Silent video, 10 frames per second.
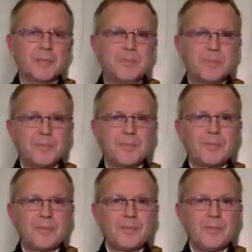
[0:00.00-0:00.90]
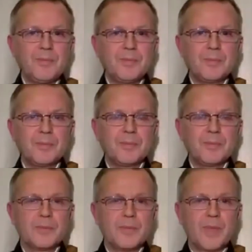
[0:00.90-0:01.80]

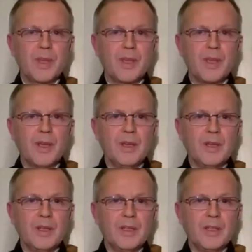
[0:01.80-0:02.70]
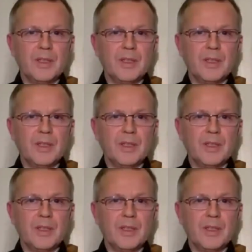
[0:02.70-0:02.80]
Nobody speaks.